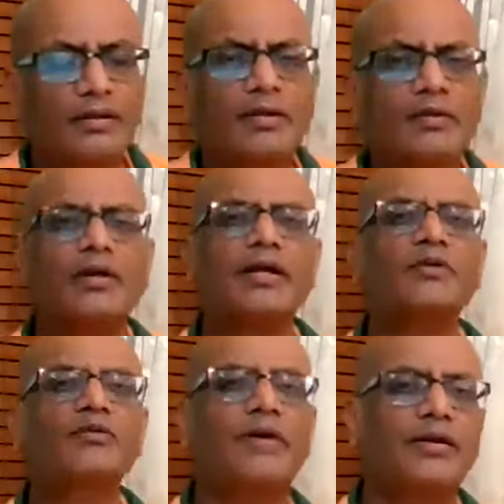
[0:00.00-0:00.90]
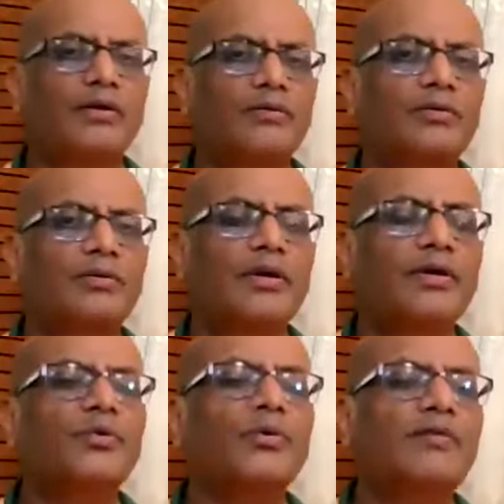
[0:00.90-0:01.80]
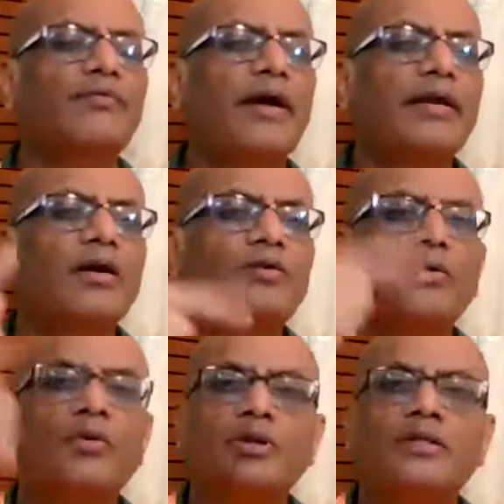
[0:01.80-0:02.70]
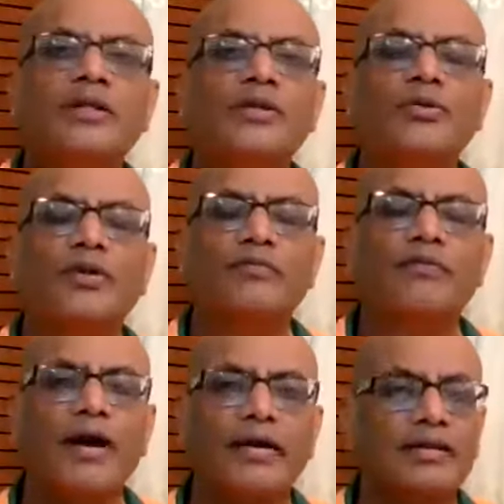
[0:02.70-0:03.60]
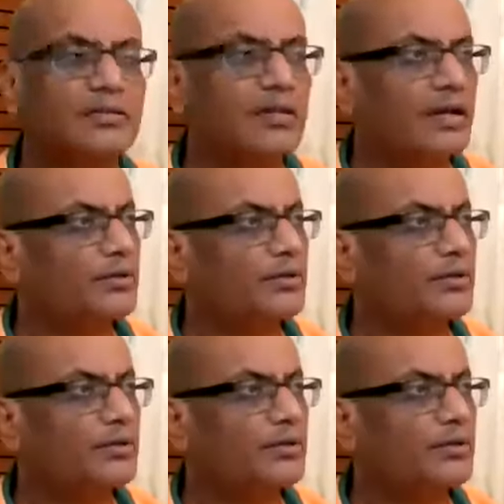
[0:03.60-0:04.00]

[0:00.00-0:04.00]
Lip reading: But what can you find out? You can find out only the neural firings.